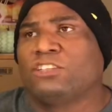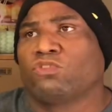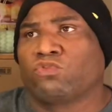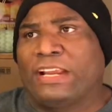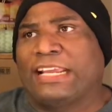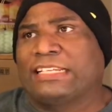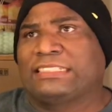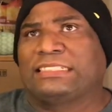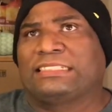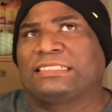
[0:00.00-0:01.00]
the
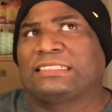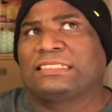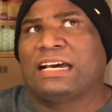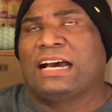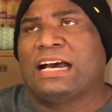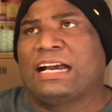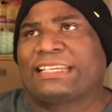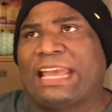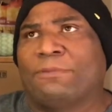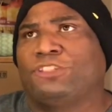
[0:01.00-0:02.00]
Ricks
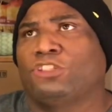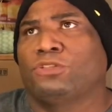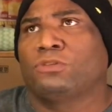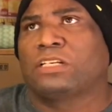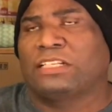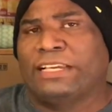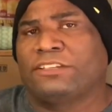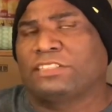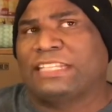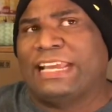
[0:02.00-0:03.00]
came into
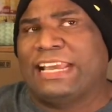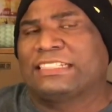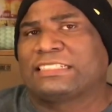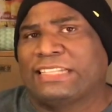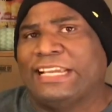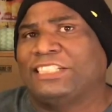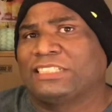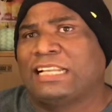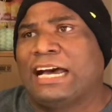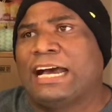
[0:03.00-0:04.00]
collectors' hands late
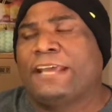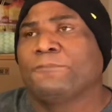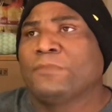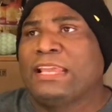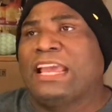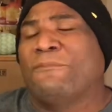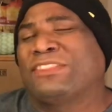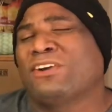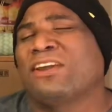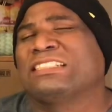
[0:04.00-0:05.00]
July. And we
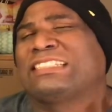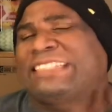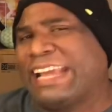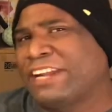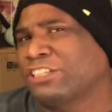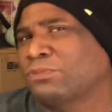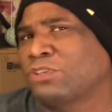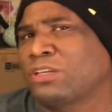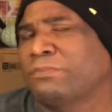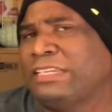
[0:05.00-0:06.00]
thought the standards were
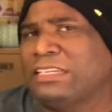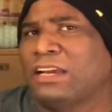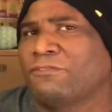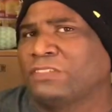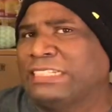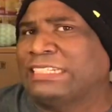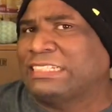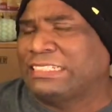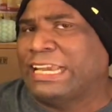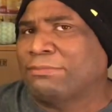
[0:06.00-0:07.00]
going to be released at the
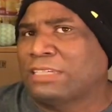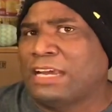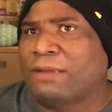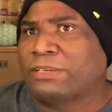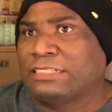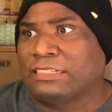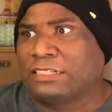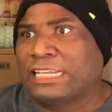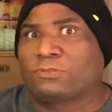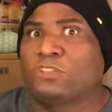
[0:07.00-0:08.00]
same time,
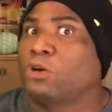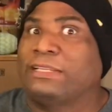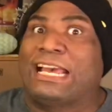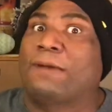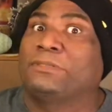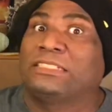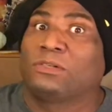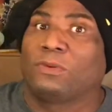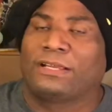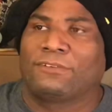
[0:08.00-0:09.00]
because that's what normally happens
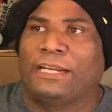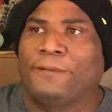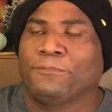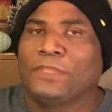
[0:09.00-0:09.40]
anyway, right?